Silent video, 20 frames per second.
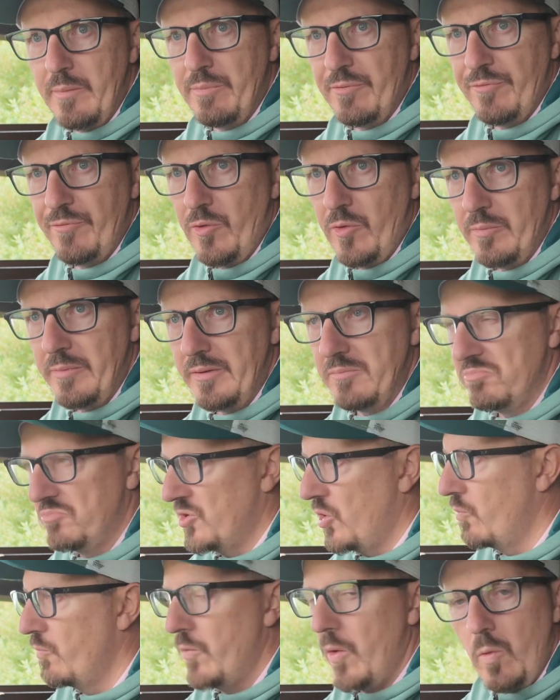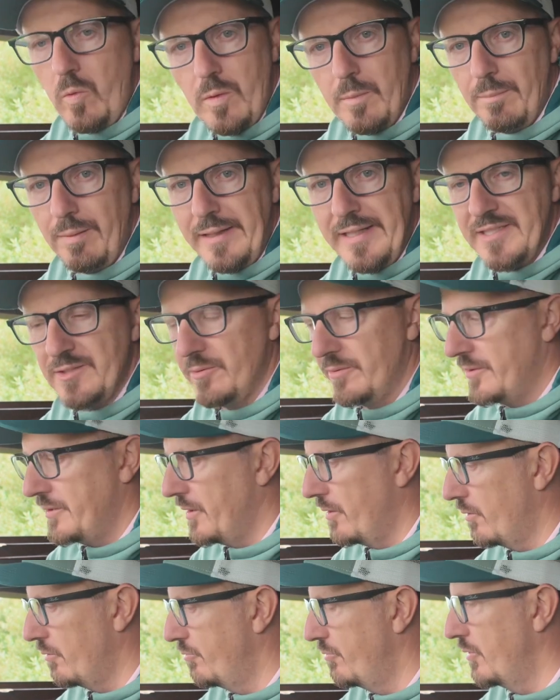performing. So no complaints with the
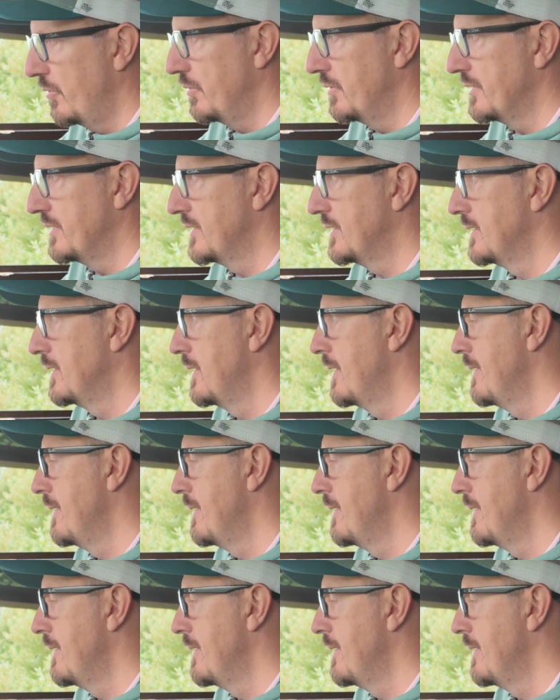autofocus.